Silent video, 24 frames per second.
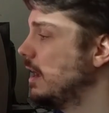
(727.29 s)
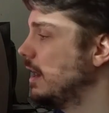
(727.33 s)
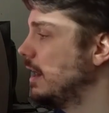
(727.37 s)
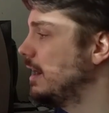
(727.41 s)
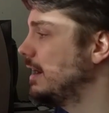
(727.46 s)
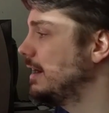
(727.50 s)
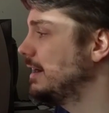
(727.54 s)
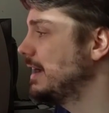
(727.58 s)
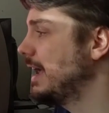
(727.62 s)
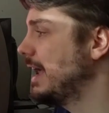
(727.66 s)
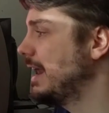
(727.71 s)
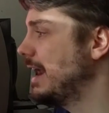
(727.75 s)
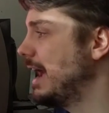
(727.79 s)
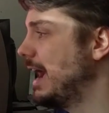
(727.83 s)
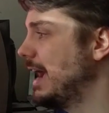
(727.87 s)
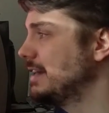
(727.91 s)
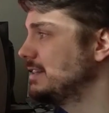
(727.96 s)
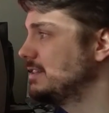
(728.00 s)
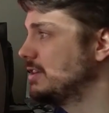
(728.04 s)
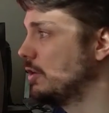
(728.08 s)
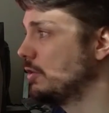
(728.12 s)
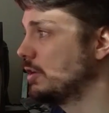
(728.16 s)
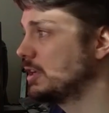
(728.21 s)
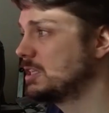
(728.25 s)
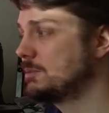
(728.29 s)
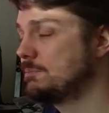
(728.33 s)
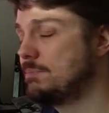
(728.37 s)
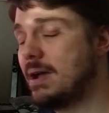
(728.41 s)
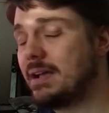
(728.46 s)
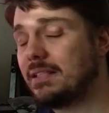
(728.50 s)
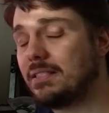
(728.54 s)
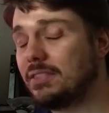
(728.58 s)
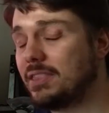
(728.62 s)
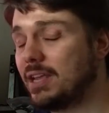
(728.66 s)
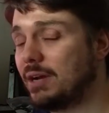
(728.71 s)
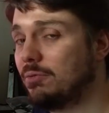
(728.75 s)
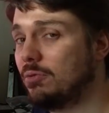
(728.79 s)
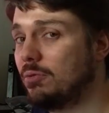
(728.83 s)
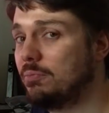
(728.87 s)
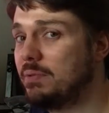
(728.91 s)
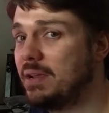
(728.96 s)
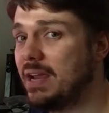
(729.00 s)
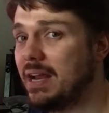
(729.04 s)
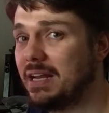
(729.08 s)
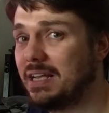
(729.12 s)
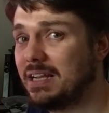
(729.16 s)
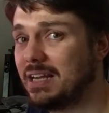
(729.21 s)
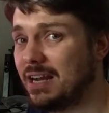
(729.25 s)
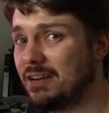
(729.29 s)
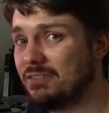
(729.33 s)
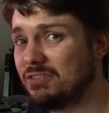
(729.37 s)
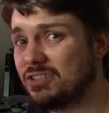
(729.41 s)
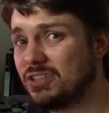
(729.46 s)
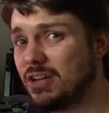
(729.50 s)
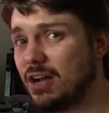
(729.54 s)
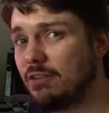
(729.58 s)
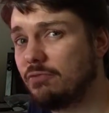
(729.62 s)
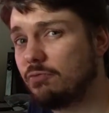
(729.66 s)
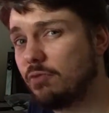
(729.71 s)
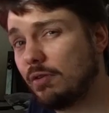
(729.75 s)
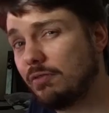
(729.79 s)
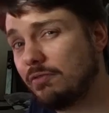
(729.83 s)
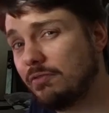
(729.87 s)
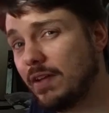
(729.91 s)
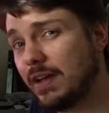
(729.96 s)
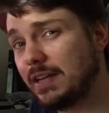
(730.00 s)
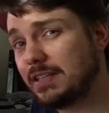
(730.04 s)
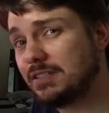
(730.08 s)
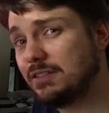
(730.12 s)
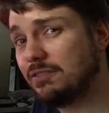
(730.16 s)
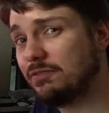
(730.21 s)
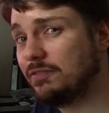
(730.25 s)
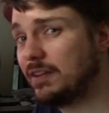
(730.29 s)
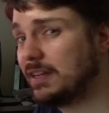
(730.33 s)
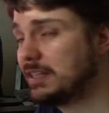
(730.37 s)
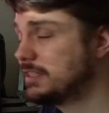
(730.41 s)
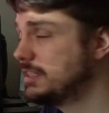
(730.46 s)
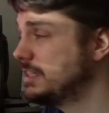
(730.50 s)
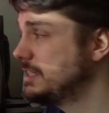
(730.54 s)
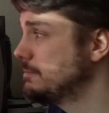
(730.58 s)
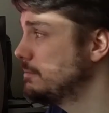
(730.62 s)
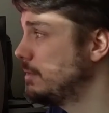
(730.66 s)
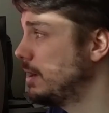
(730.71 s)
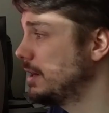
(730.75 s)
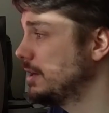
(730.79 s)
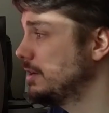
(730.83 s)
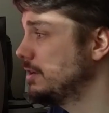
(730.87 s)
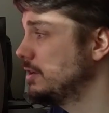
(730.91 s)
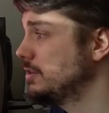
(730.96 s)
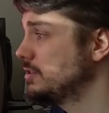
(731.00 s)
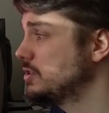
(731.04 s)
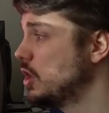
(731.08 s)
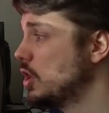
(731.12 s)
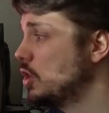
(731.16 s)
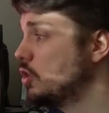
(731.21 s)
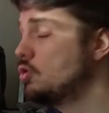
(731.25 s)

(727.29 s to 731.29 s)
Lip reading: And I don't expect that there will be any kind of software fix to fix these monitors.